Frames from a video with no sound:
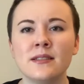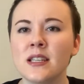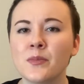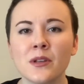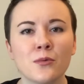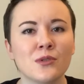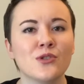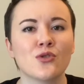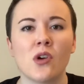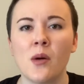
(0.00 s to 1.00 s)
deeply rooted
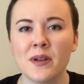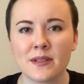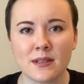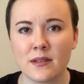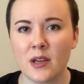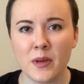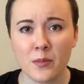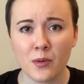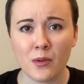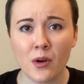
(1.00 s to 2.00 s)
traumas that
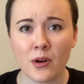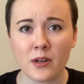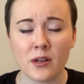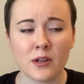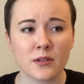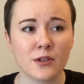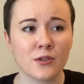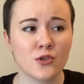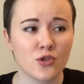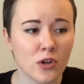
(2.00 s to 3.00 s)
people are
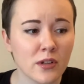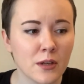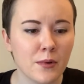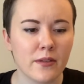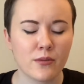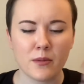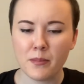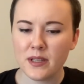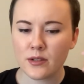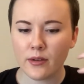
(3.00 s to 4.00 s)
struggling with, or the
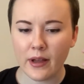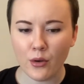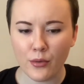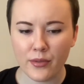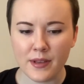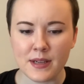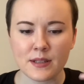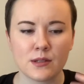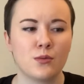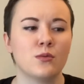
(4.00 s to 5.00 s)
mental health
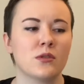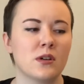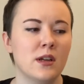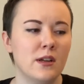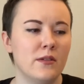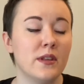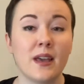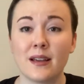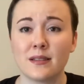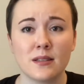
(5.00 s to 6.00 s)
things, or the
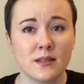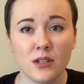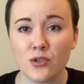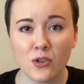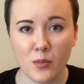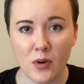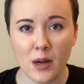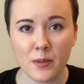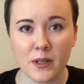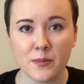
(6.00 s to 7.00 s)
existential
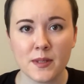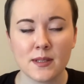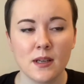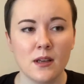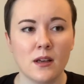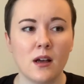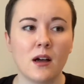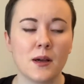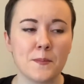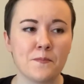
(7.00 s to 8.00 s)
problems.
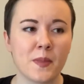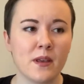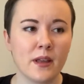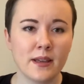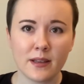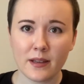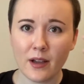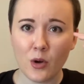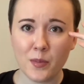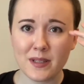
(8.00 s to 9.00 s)
They like
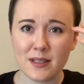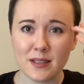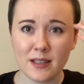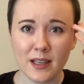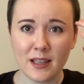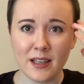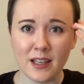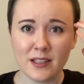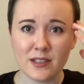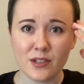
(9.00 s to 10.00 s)
helping to get
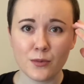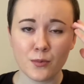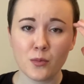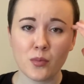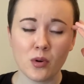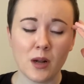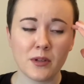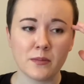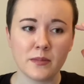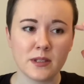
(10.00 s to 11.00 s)
into the root
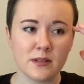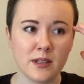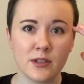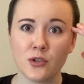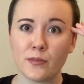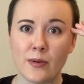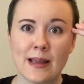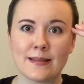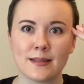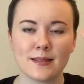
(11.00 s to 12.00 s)
problem in your
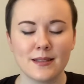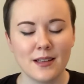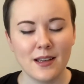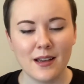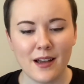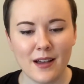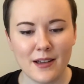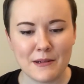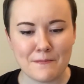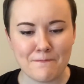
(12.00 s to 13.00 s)
brains,
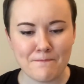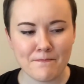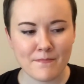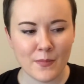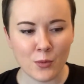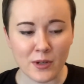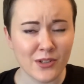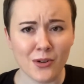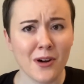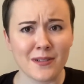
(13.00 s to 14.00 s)
or in
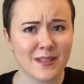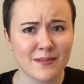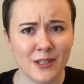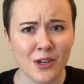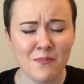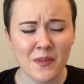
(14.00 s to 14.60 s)
your hearts, you know?